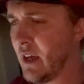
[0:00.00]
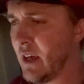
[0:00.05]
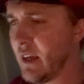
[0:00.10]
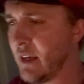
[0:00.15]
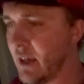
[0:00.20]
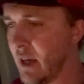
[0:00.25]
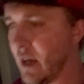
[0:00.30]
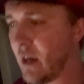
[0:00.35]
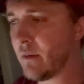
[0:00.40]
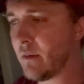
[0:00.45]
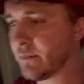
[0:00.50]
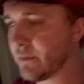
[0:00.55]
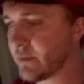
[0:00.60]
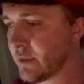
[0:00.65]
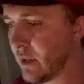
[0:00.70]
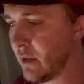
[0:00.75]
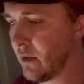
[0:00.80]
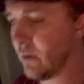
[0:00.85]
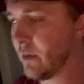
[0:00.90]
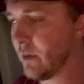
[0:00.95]
yep,
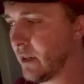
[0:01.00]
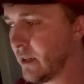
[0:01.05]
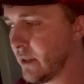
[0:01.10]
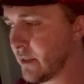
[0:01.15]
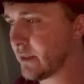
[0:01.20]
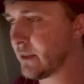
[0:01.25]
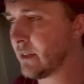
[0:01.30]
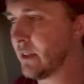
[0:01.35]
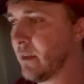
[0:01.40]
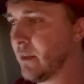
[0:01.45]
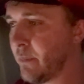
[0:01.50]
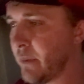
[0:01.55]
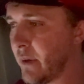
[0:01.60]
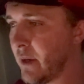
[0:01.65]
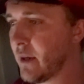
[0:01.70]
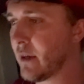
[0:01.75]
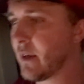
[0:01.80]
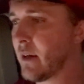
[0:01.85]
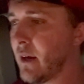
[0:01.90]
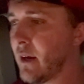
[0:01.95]
so we're still
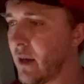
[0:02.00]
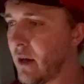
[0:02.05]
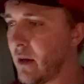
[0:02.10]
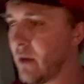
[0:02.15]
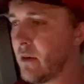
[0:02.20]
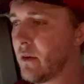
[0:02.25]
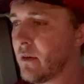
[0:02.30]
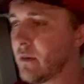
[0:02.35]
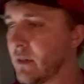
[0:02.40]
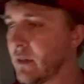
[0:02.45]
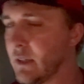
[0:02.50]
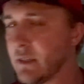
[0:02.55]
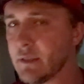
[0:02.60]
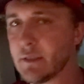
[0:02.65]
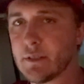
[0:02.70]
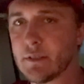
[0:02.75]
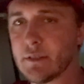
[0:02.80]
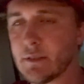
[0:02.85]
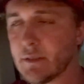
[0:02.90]
plugging along. It's,